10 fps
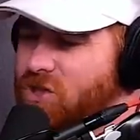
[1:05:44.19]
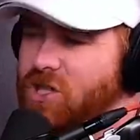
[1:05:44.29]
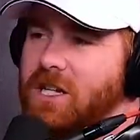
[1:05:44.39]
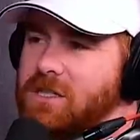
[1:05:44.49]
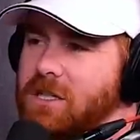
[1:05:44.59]
and
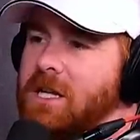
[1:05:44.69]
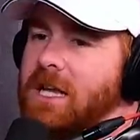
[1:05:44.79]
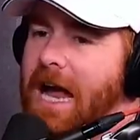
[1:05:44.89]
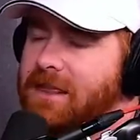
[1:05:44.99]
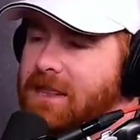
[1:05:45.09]
she doesn't.
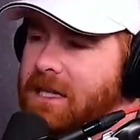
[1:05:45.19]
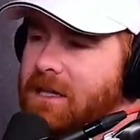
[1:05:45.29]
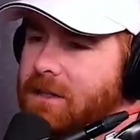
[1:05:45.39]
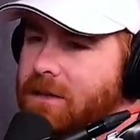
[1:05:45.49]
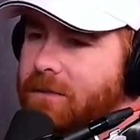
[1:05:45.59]
I
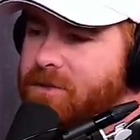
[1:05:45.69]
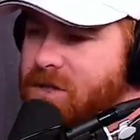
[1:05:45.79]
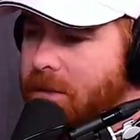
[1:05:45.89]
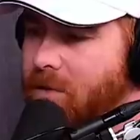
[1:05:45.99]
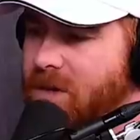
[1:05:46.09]
think
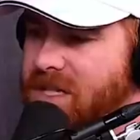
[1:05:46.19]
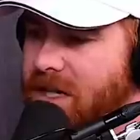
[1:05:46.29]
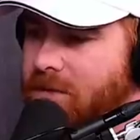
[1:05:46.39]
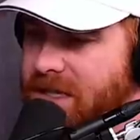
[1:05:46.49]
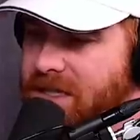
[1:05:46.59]
somebody once
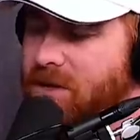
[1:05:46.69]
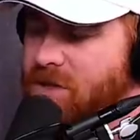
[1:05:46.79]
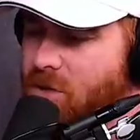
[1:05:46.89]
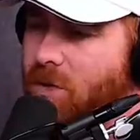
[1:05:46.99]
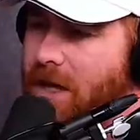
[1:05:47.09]
said to me, because I went
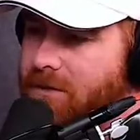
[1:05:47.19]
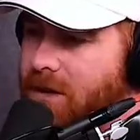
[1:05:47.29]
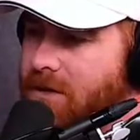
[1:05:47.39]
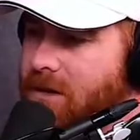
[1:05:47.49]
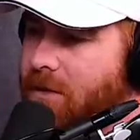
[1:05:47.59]
to school out
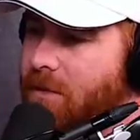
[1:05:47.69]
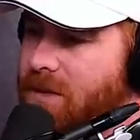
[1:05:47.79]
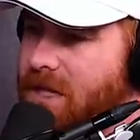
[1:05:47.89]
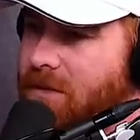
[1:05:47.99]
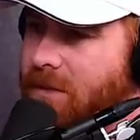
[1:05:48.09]
there, and somebody
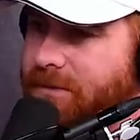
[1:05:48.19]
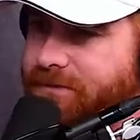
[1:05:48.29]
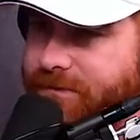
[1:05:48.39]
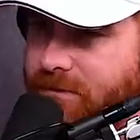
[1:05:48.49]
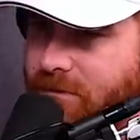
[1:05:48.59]
once said to me,
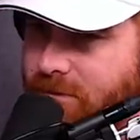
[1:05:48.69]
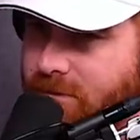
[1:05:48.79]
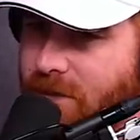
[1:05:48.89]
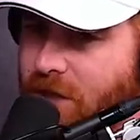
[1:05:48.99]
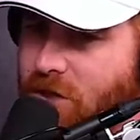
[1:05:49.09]

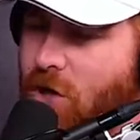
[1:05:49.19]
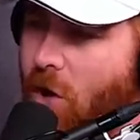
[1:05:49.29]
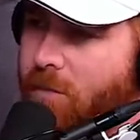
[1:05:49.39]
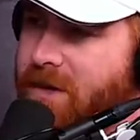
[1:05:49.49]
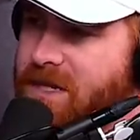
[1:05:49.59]
you
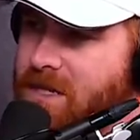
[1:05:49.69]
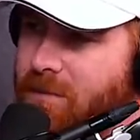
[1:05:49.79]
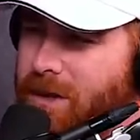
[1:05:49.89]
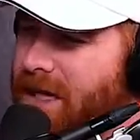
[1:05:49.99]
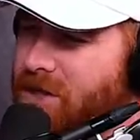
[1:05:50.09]
don't miss
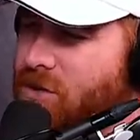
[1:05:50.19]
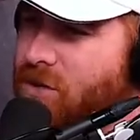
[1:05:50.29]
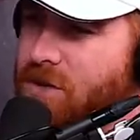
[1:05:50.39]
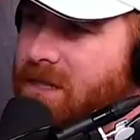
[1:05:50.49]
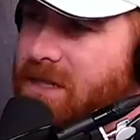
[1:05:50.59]
the place, you
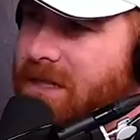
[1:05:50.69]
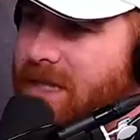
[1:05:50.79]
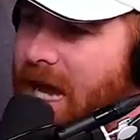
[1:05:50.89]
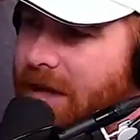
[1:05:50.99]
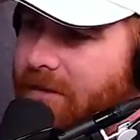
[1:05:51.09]
just miss the
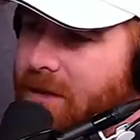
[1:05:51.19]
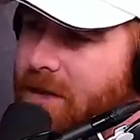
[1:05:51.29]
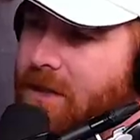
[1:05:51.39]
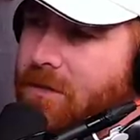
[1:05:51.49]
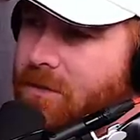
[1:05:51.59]
time,
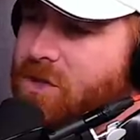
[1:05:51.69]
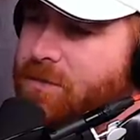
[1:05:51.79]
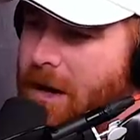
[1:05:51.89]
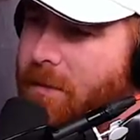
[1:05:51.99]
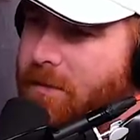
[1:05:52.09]
which is
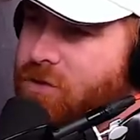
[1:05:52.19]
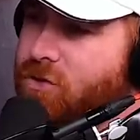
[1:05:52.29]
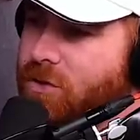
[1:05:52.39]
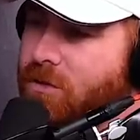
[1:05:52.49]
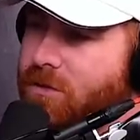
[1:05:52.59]
probably
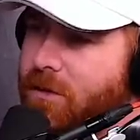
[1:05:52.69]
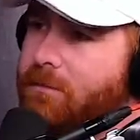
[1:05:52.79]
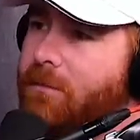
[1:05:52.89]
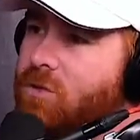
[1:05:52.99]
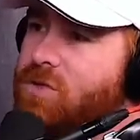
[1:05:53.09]
true for
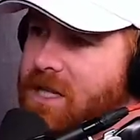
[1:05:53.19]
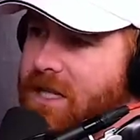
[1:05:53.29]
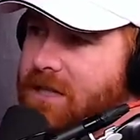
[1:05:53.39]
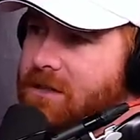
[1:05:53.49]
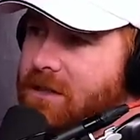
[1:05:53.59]
most mm.
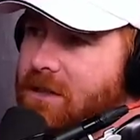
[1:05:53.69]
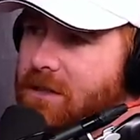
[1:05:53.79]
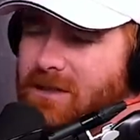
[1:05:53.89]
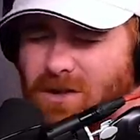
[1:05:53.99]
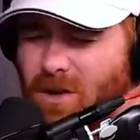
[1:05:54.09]
things. Hmm.
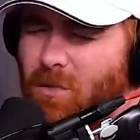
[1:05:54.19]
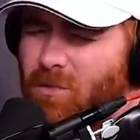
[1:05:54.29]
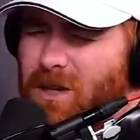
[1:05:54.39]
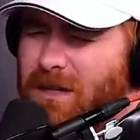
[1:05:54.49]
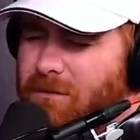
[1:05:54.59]
You don't
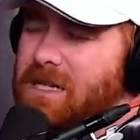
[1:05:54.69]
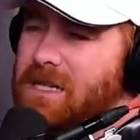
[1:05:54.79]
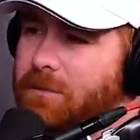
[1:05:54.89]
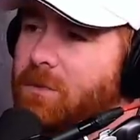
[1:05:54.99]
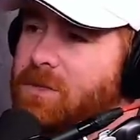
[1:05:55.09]
really
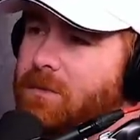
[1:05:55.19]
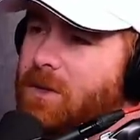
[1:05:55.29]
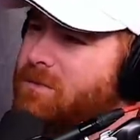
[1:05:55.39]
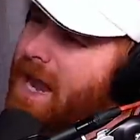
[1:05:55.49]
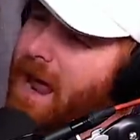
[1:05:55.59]
miss the, but when
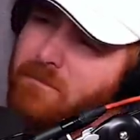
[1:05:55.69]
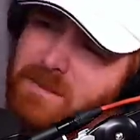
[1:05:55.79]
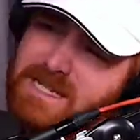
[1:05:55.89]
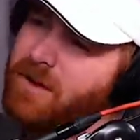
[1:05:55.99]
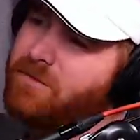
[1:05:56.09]
somebody goes, man, I
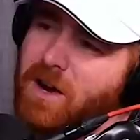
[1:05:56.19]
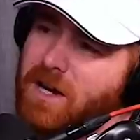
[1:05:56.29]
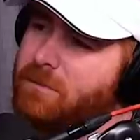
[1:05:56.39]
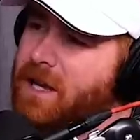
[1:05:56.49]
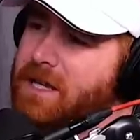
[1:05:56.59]
miss that
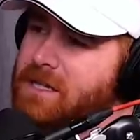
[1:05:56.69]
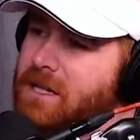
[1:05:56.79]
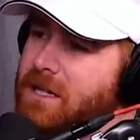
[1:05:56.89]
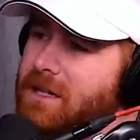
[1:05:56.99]
fucking place,